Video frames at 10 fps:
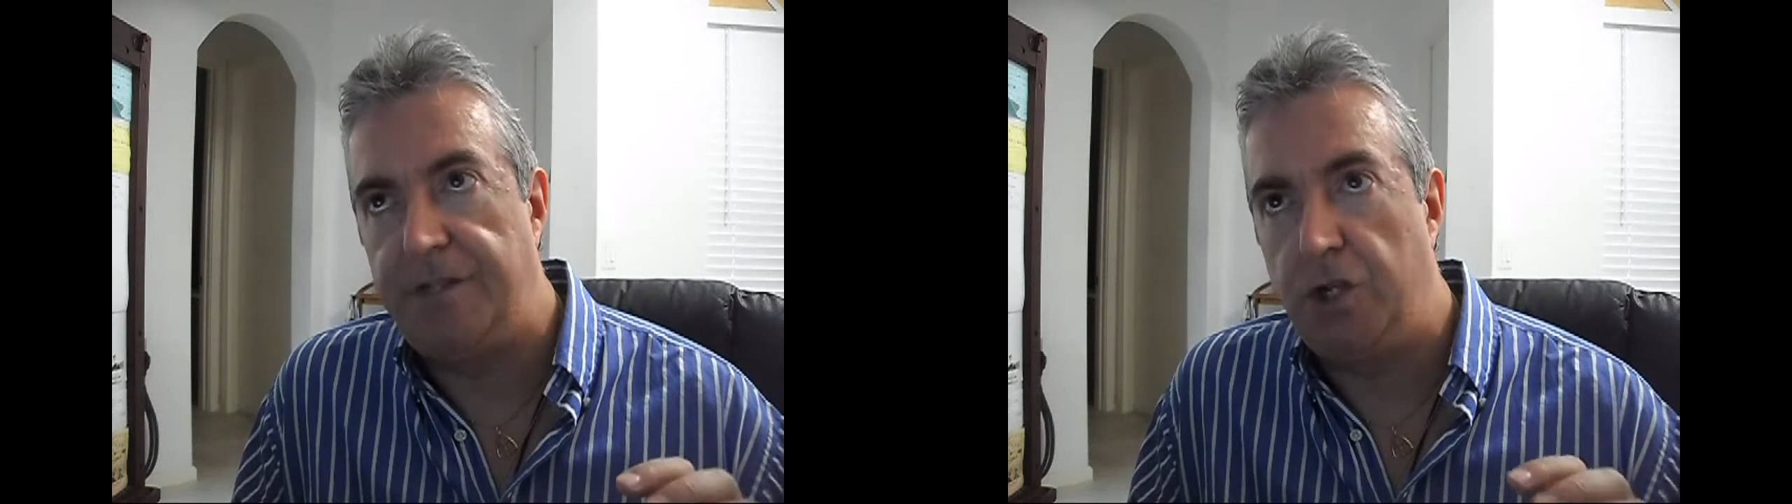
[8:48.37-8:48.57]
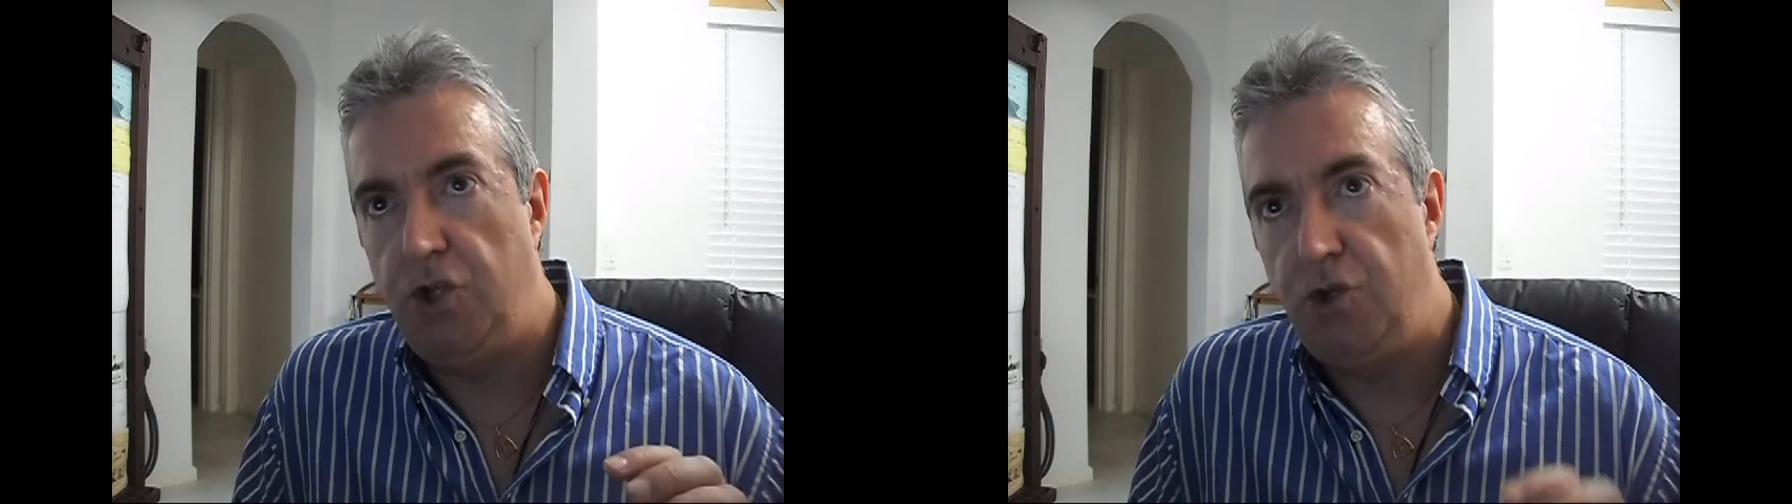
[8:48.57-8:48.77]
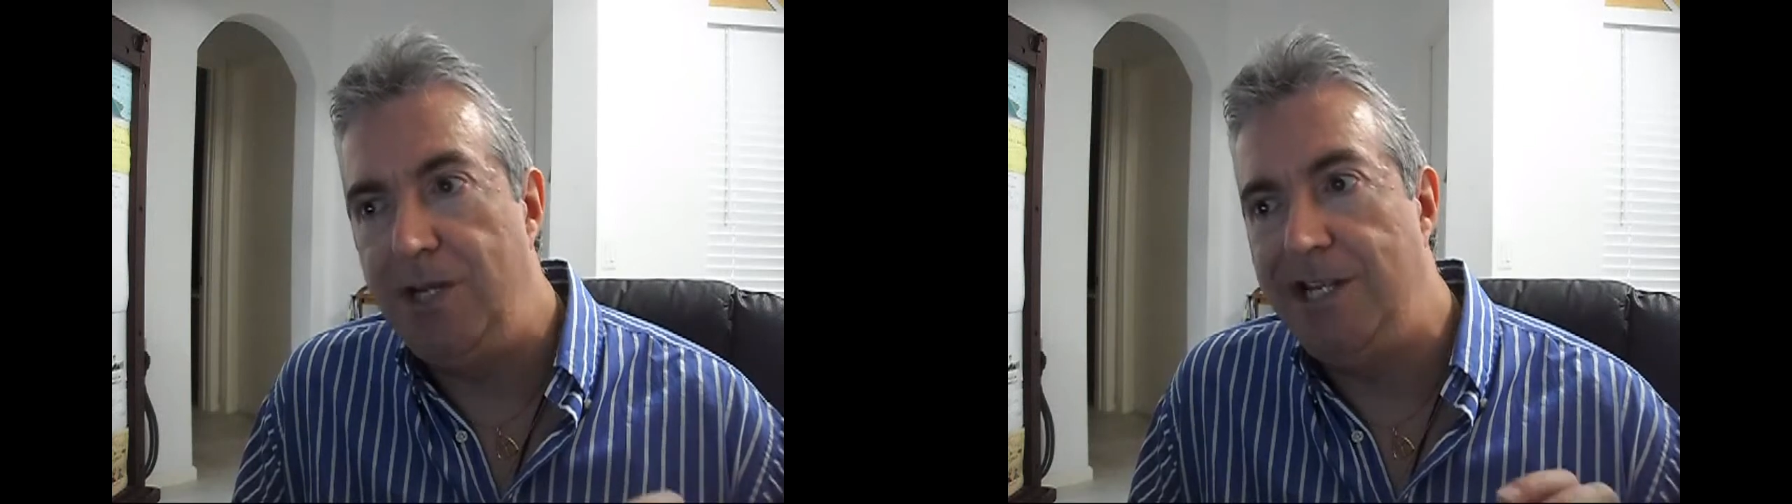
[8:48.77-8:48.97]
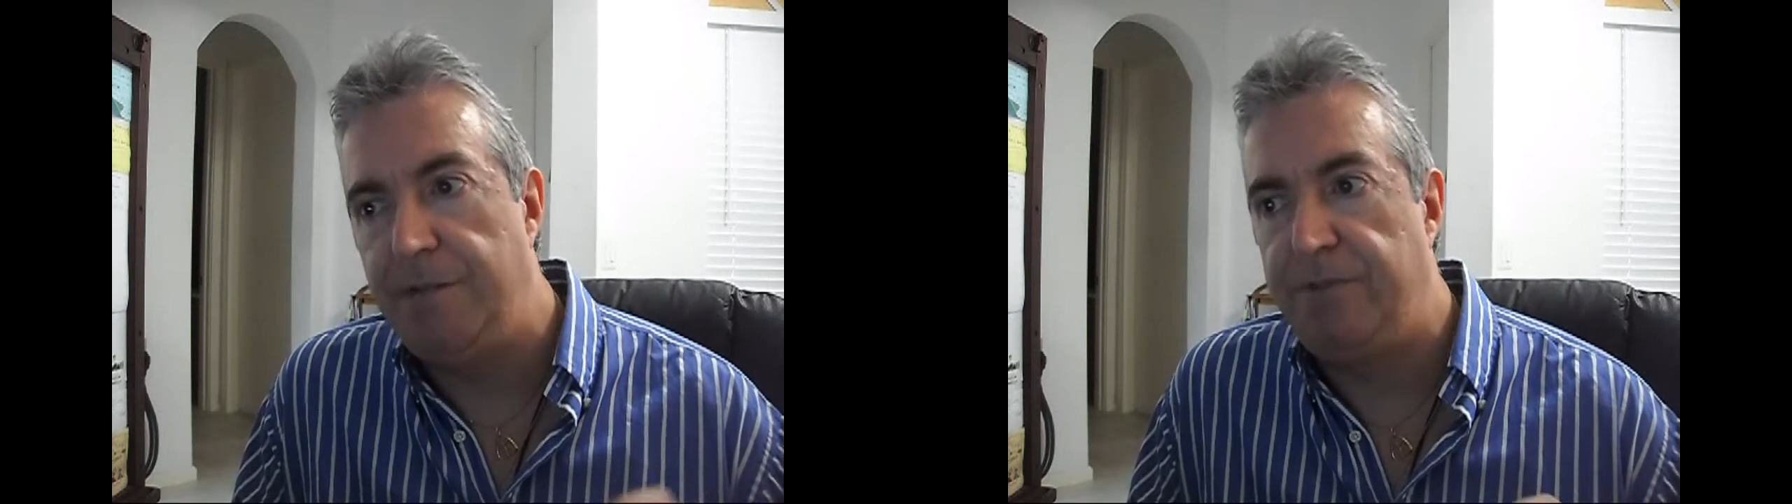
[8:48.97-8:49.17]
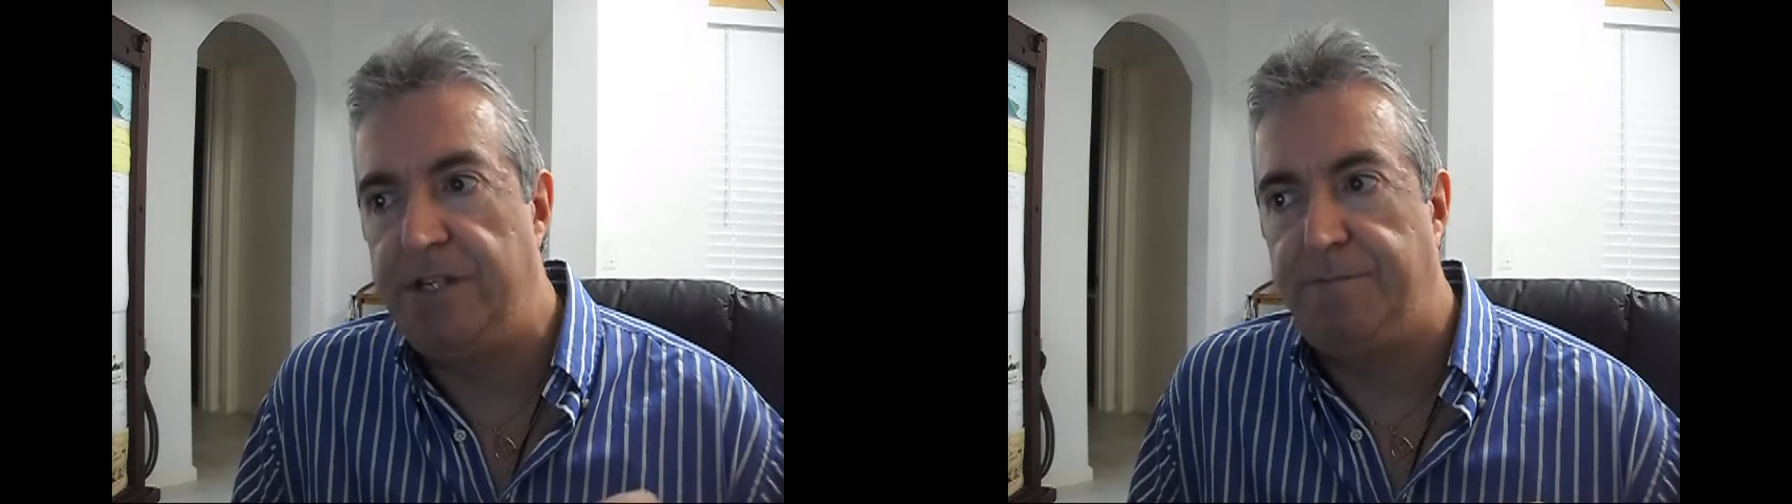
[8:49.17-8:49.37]
so you need
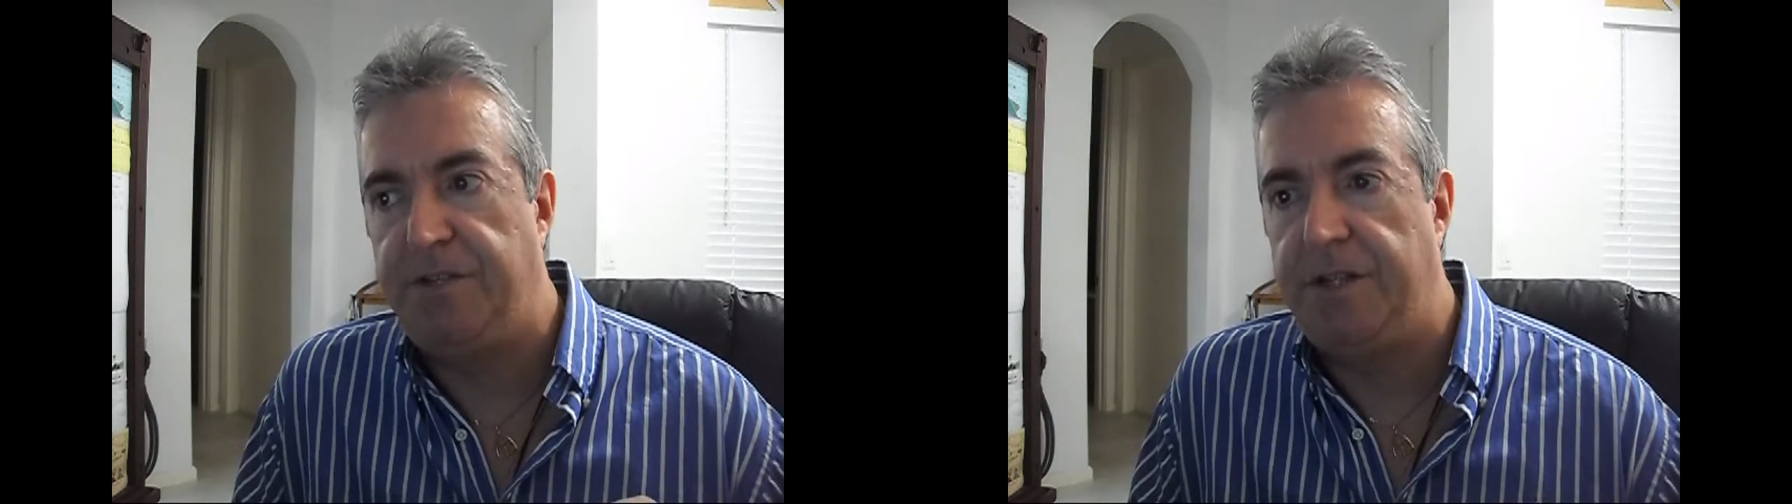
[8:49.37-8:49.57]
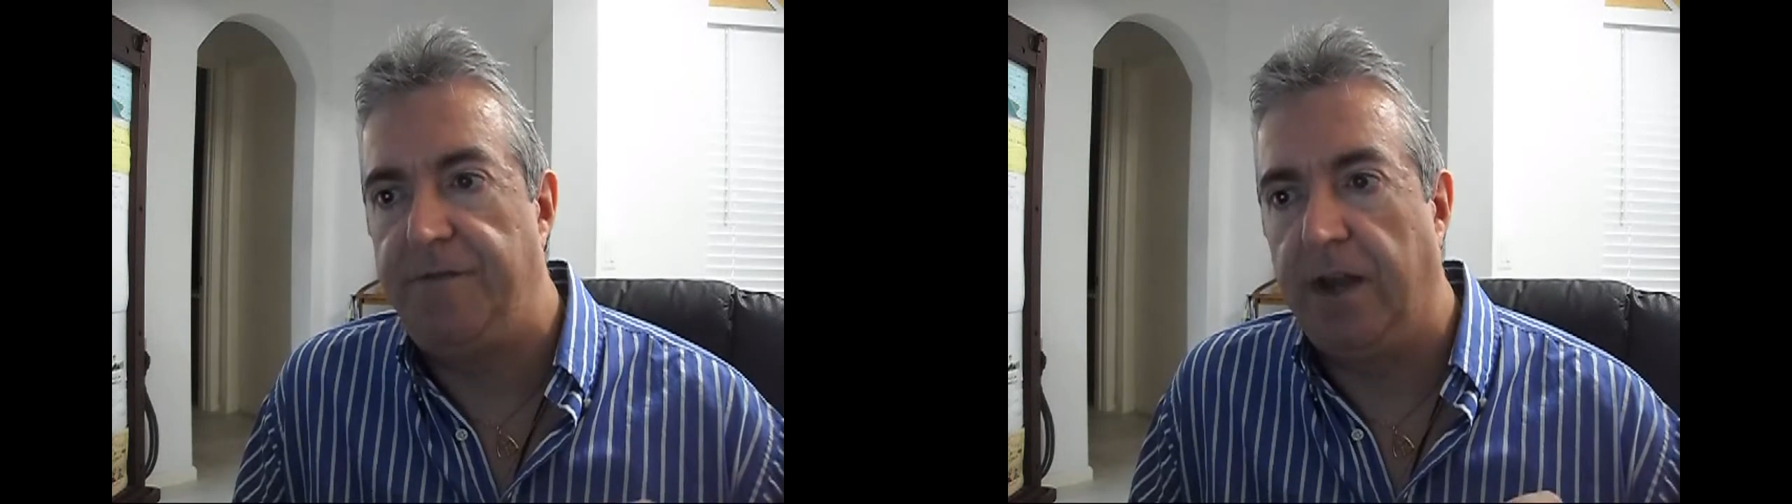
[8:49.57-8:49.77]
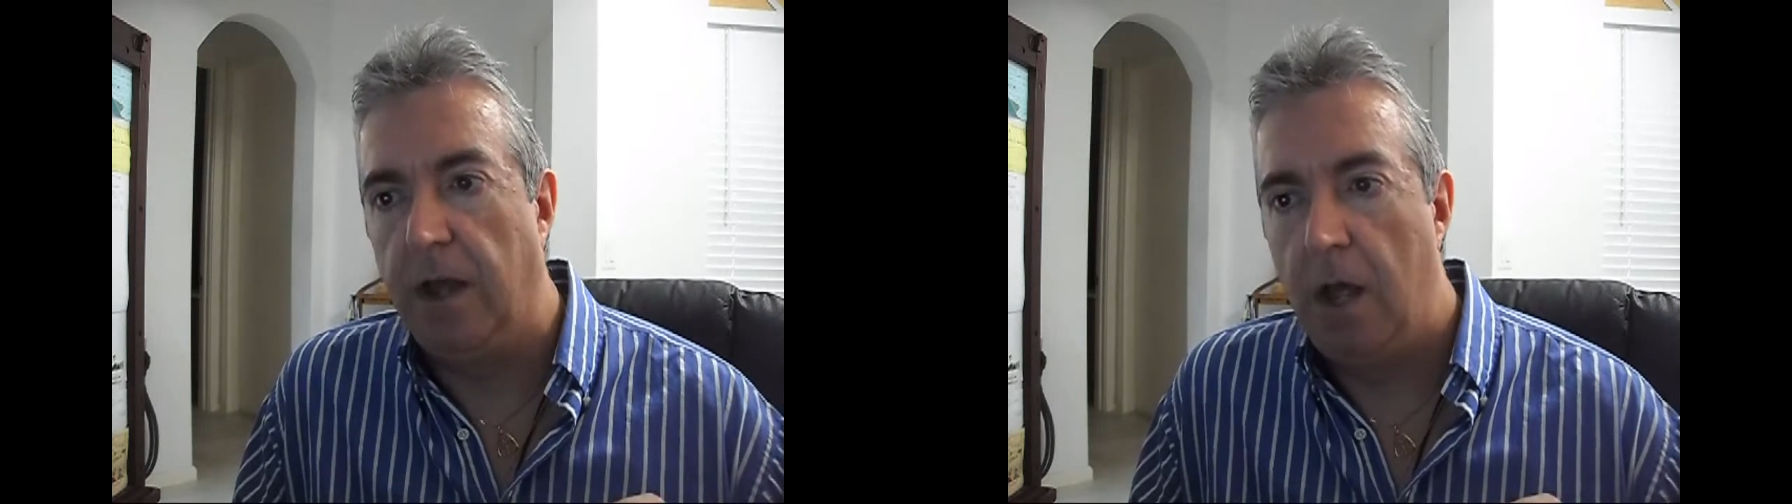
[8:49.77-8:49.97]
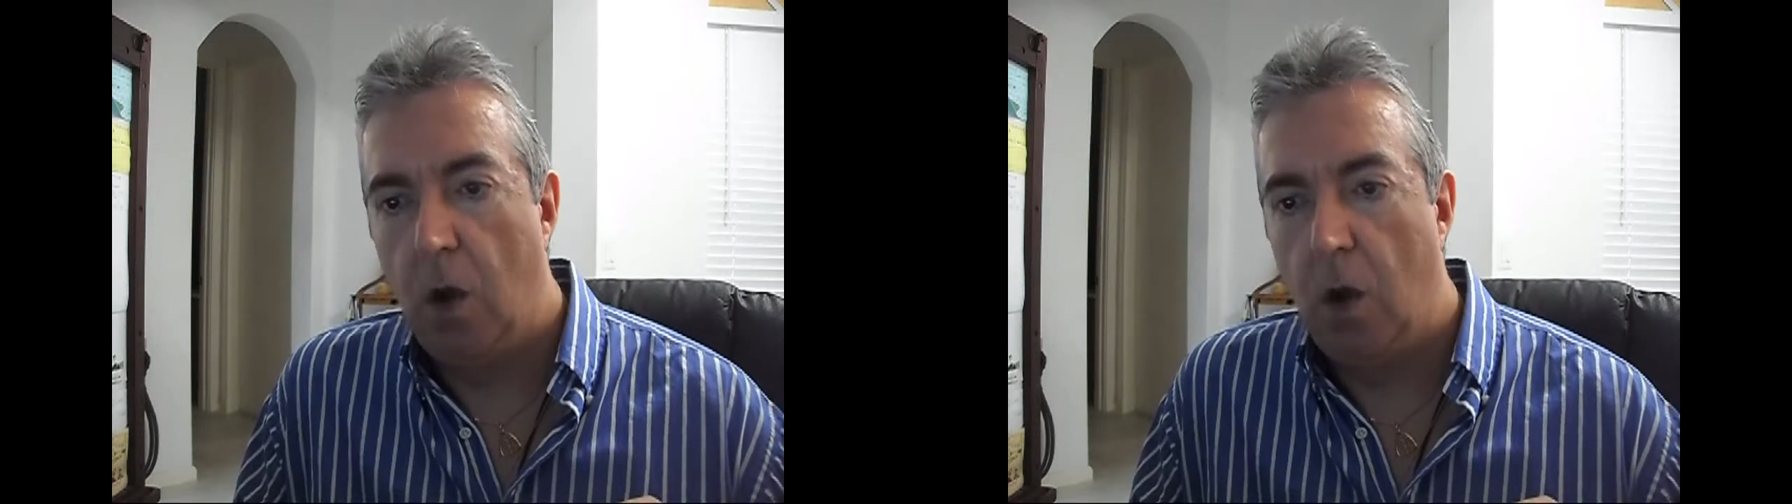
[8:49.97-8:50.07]
to be specific.